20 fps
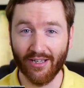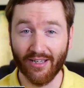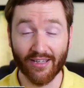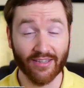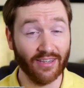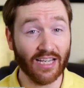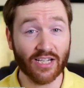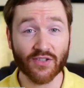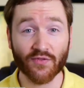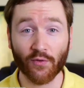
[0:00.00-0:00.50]

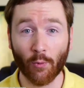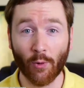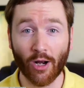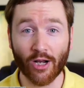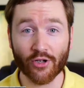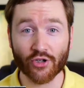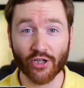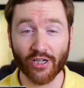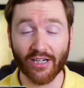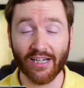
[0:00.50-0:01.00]
Thanks for
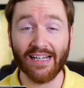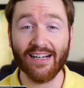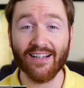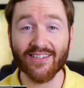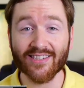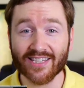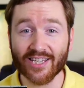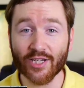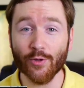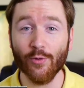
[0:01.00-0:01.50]
watching, and I'll
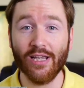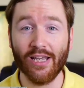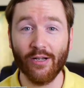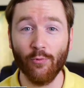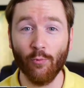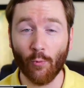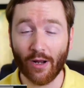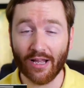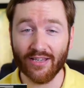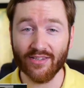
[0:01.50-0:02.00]
see you
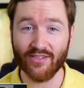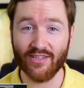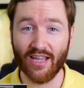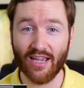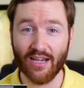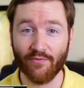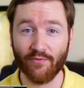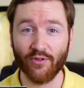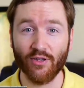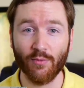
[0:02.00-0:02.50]
again
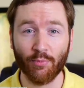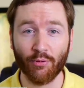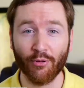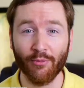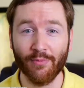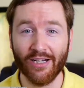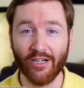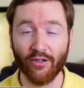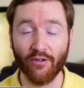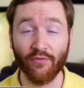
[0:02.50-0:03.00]
Wednesday for the
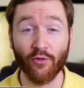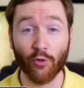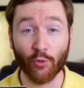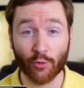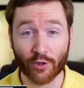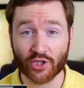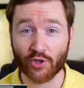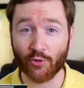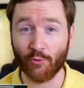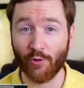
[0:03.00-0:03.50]
premiere of
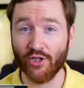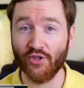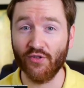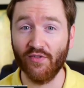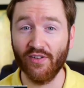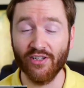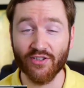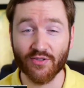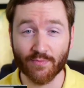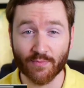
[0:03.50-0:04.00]
Chris
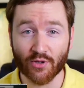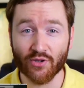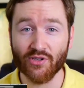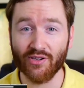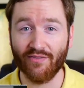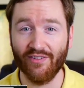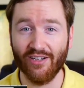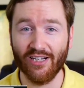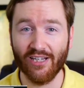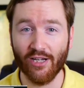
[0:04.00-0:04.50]
Crutchfield's music
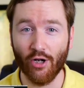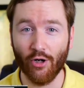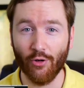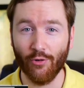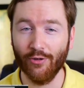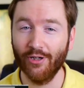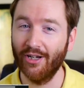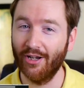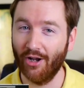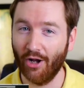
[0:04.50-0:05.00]
video,
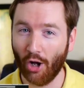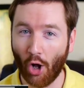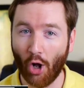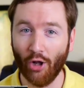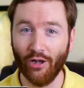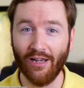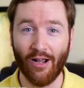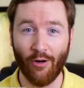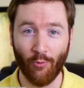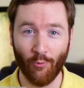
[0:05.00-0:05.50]

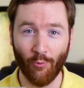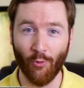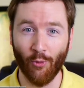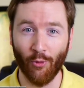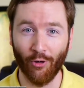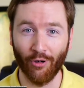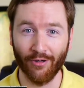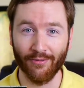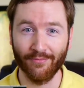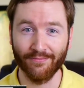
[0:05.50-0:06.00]
All Out
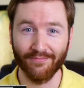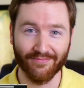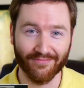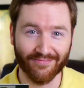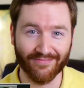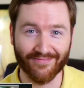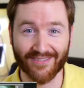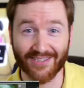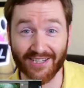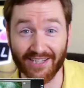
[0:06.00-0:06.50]
War.
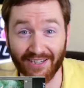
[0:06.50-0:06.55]
See